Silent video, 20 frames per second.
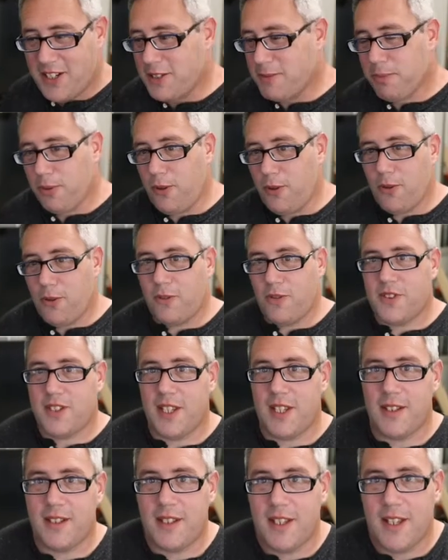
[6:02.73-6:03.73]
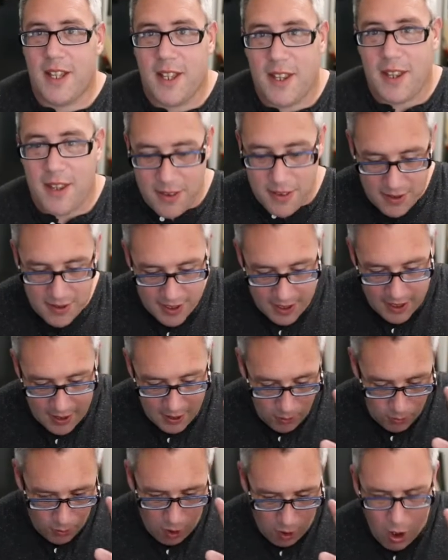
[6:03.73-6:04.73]
proves that the
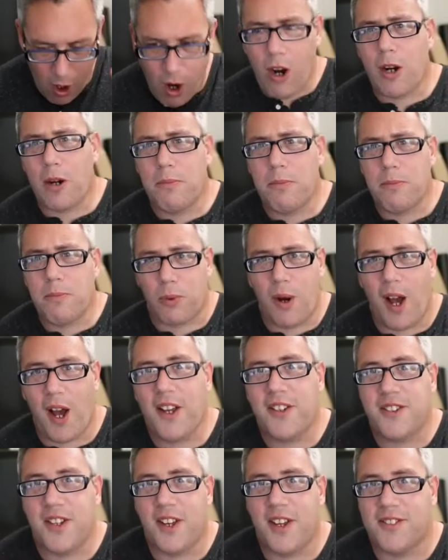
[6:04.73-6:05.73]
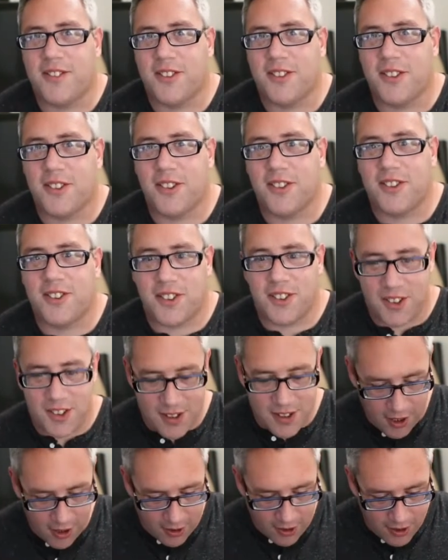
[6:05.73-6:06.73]
ARM processors
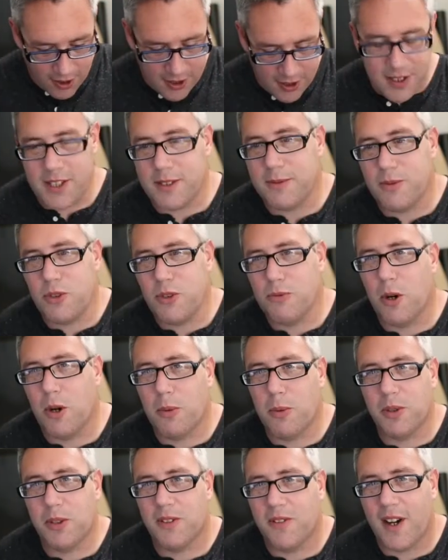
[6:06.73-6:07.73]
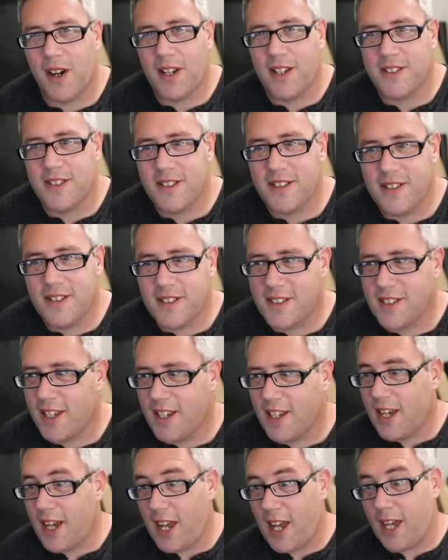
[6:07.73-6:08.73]
that are in these new mobile devices,
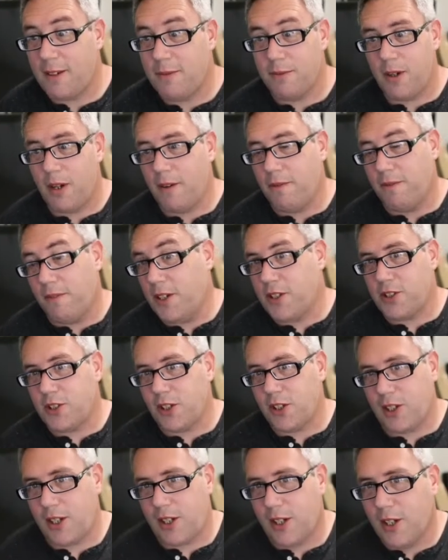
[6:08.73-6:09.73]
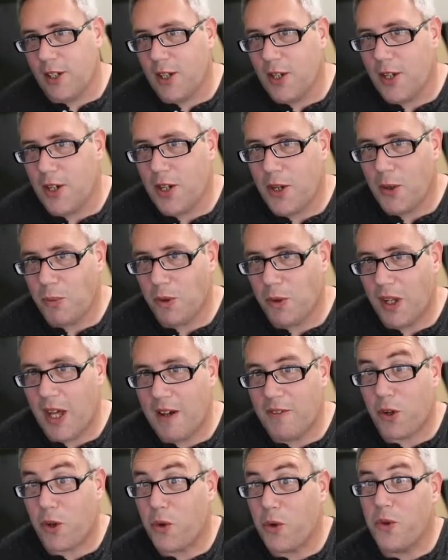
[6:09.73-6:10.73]
and eventually will
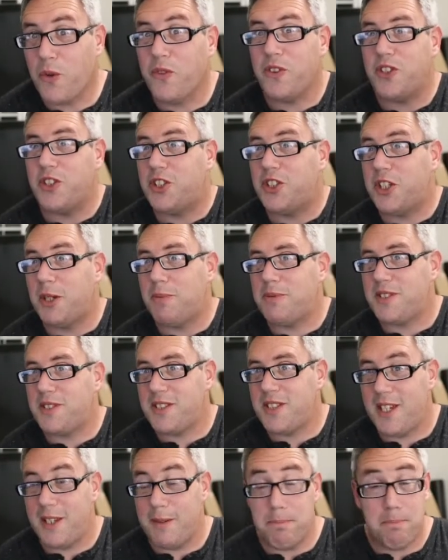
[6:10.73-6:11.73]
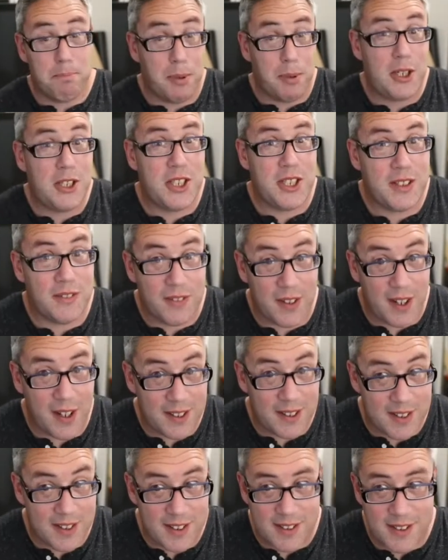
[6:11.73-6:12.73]
have equivalent chips in budget
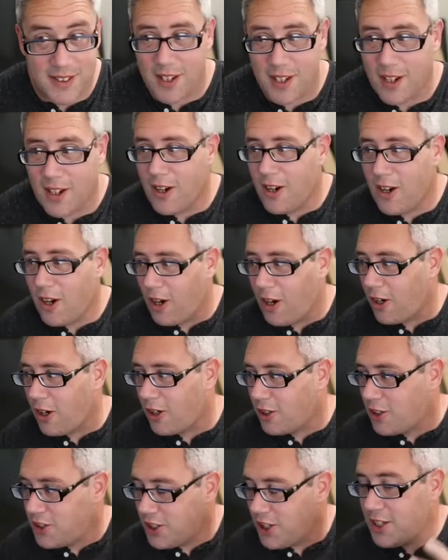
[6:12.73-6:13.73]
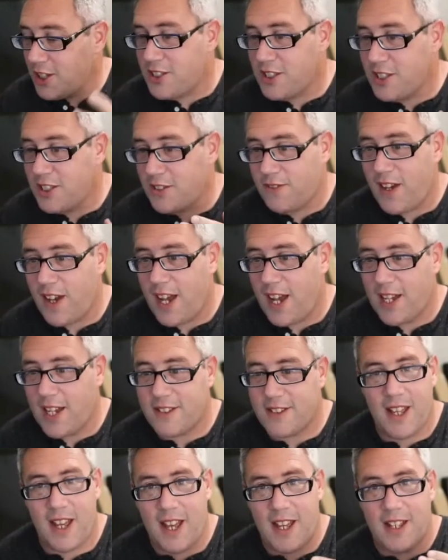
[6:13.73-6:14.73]
devices, are just as
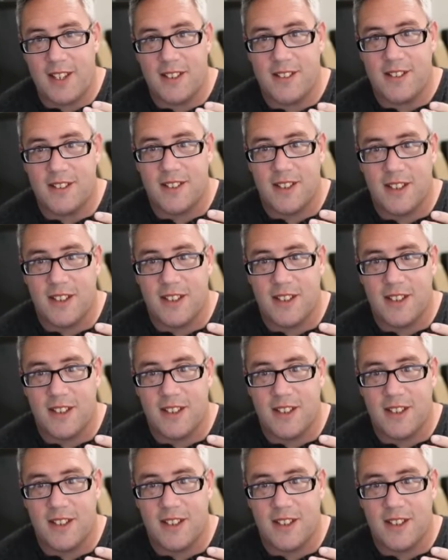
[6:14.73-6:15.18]
fast as